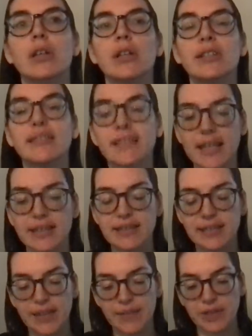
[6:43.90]

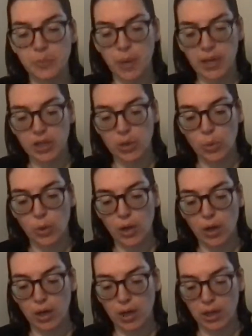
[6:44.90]
sensitive is when you
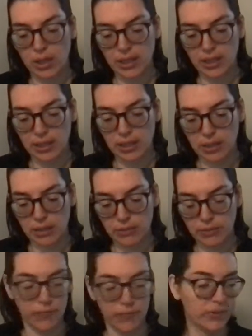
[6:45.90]
are.
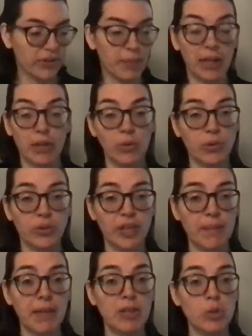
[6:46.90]
So, for example, I can also
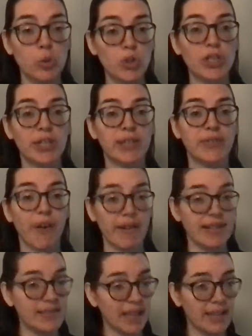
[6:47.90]
say my daughter is
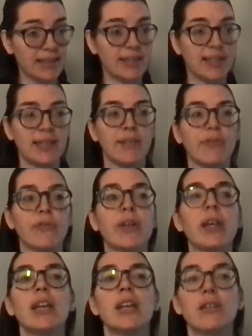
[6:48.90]
very sensitive.
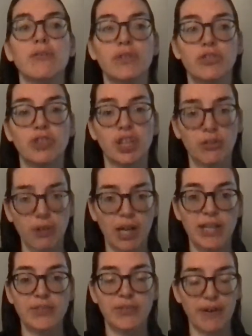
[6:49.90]
She
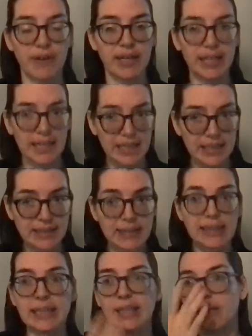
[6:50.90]
cries very
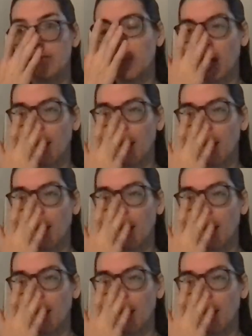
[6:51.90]
easily